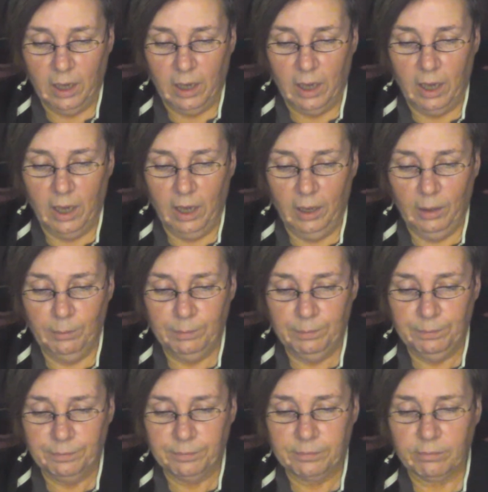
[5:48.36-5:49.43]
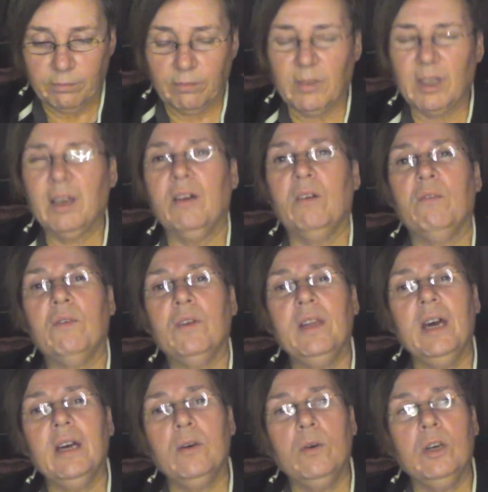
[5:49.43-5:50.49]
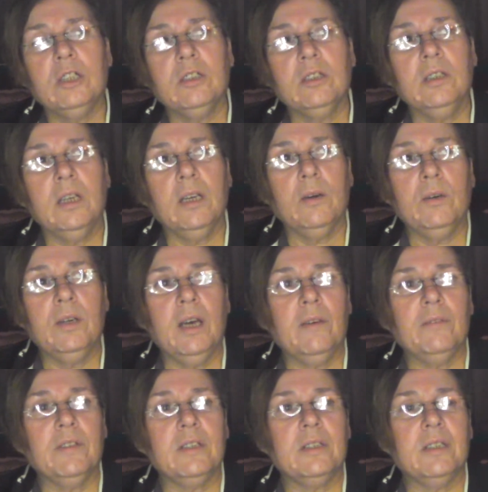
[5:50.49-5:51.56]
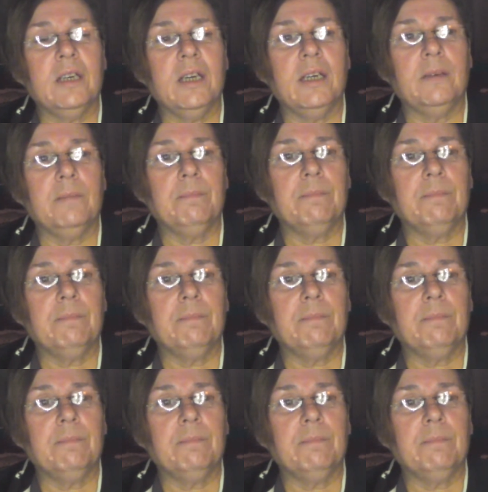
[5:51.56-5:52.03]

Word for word: For that question, I would have to say,